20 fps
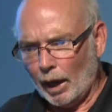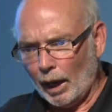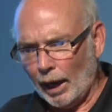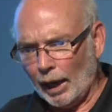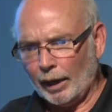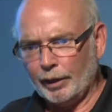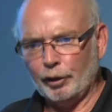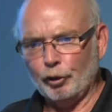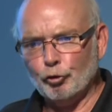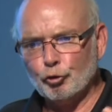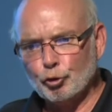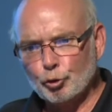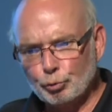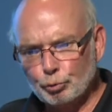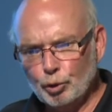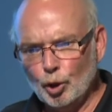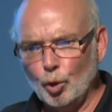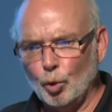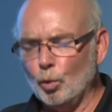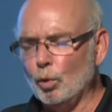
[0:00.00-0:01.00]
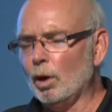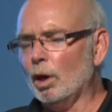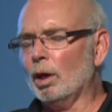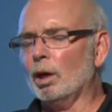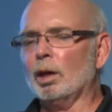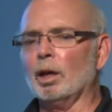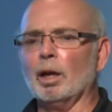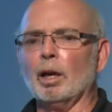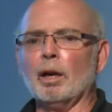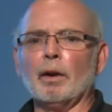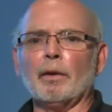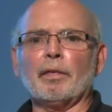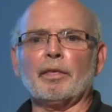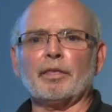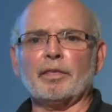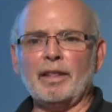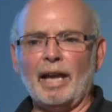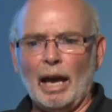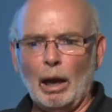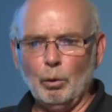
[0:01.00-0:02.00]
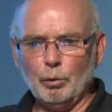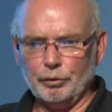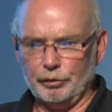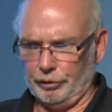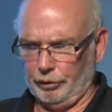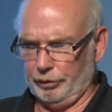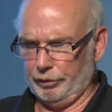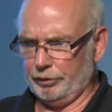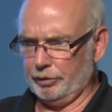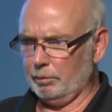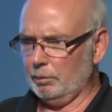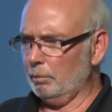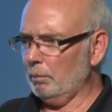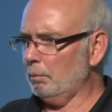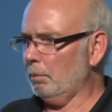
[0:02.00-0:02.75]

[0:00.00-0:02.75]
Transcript: and it drew thousands